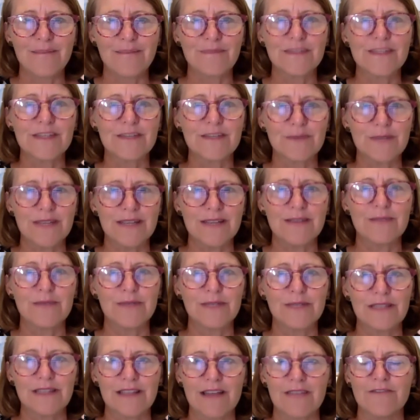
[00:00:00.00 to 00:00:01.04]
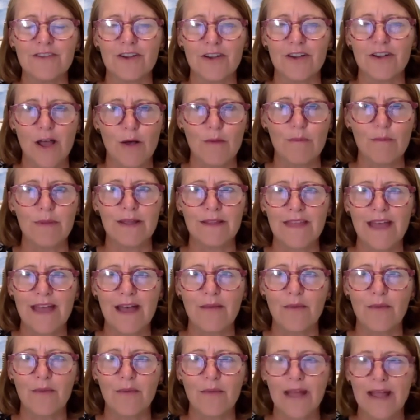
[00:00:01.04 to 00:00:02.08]
So we would love your help in
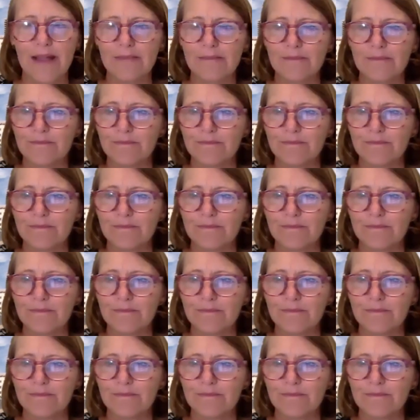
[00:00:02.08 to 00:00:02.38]
that way.